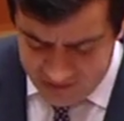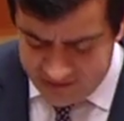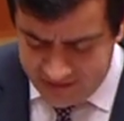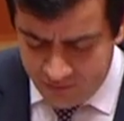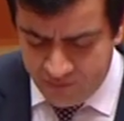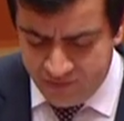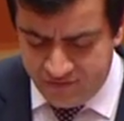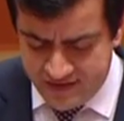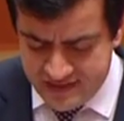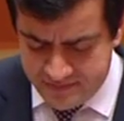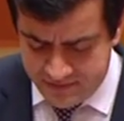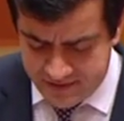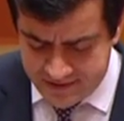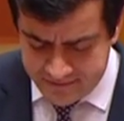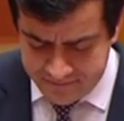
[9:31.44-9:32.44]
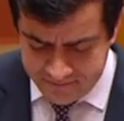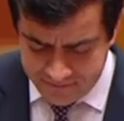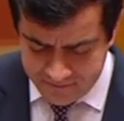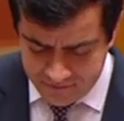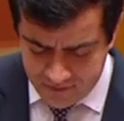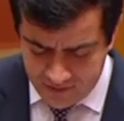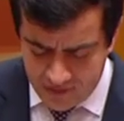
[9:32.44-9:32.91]
investments.
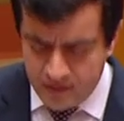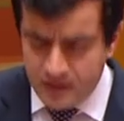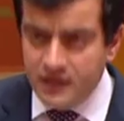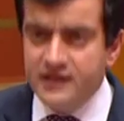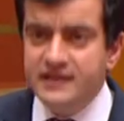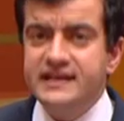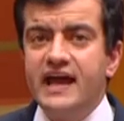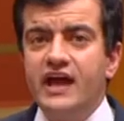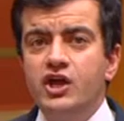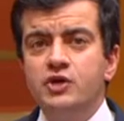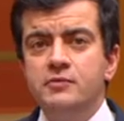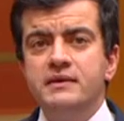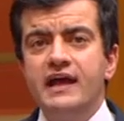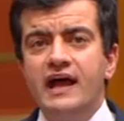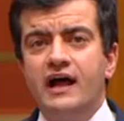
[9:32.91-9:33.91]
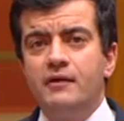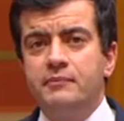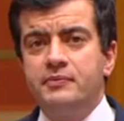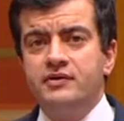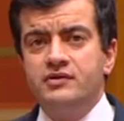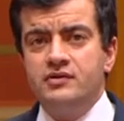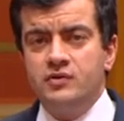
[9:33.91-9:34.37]
Naomi
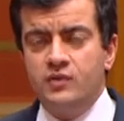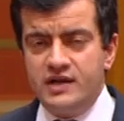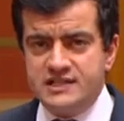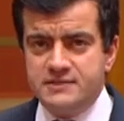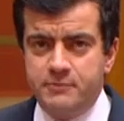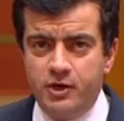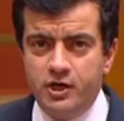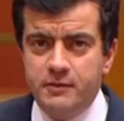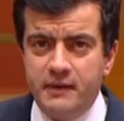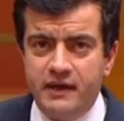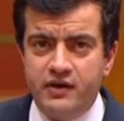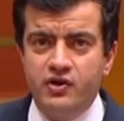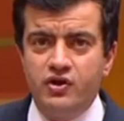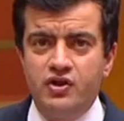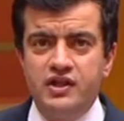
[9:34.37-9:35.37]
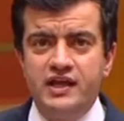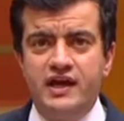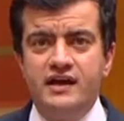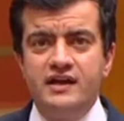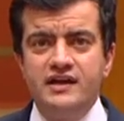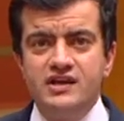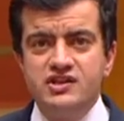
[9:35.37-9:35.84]
Halpern, who I spoke about
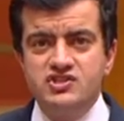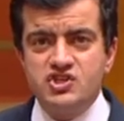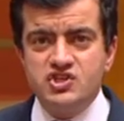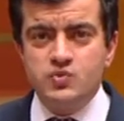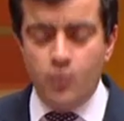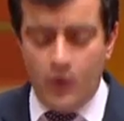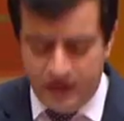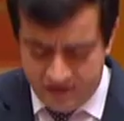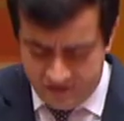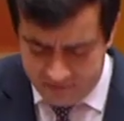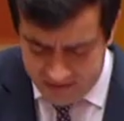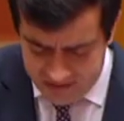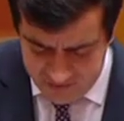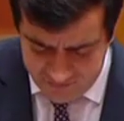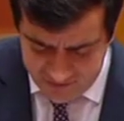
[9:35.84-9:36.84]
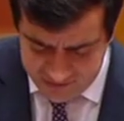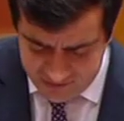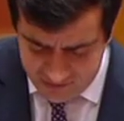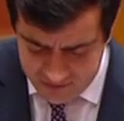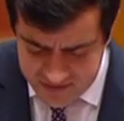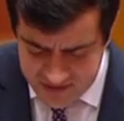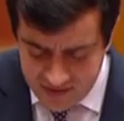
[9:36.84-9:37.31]
earlier, is just one of many
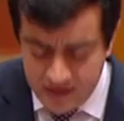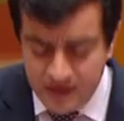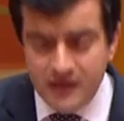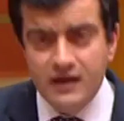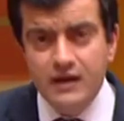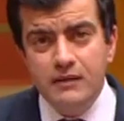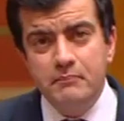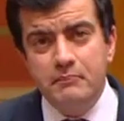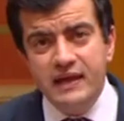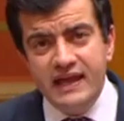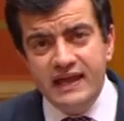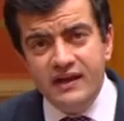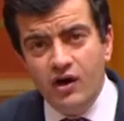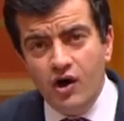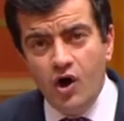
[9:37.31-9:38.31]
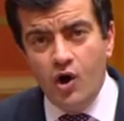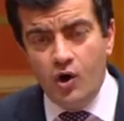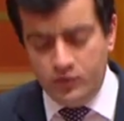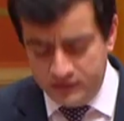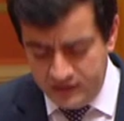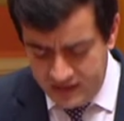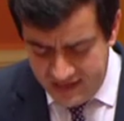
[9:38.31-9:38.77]
victims. Peter
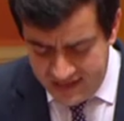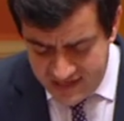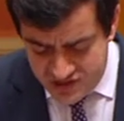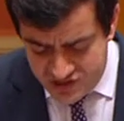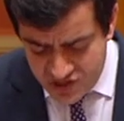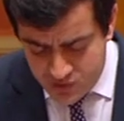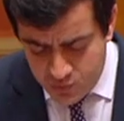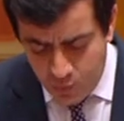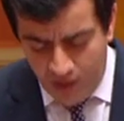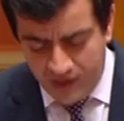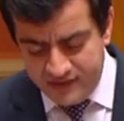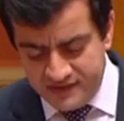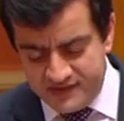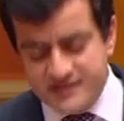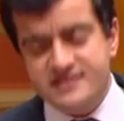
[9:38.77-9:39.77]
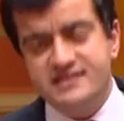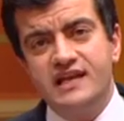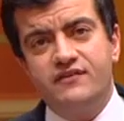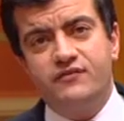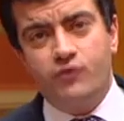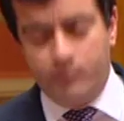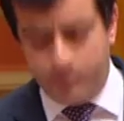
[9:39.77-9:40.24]
Holt is just one
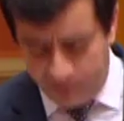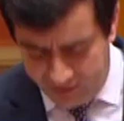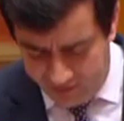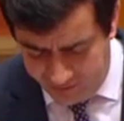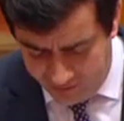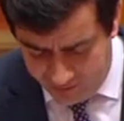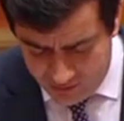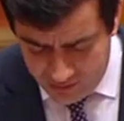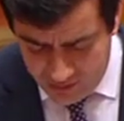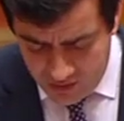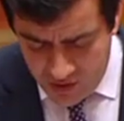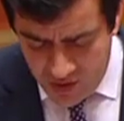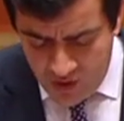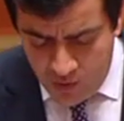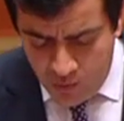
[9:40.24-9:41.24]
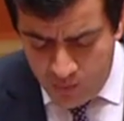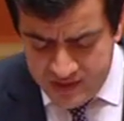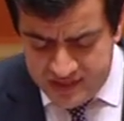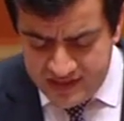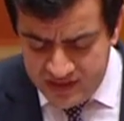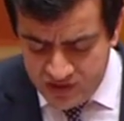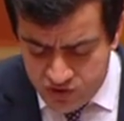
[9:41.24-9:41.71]
deceitful predator.
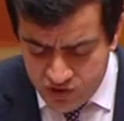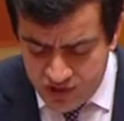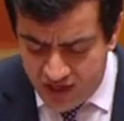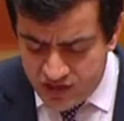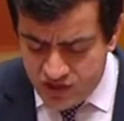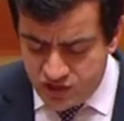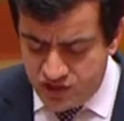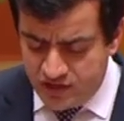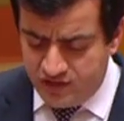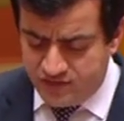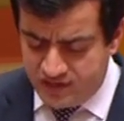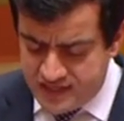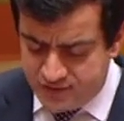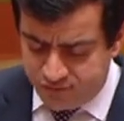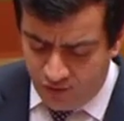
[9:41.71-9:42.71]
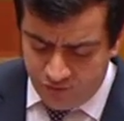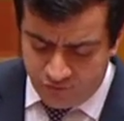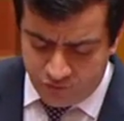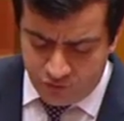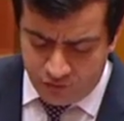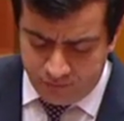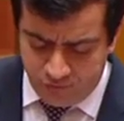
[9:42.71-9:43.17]
With the introduction of these
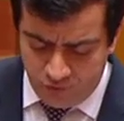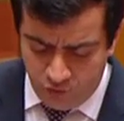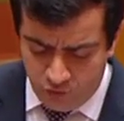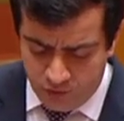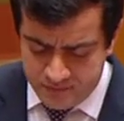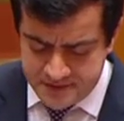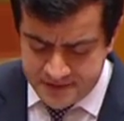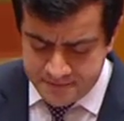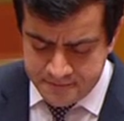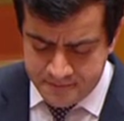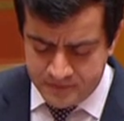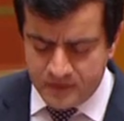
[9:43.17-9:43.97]
FOFA reforms,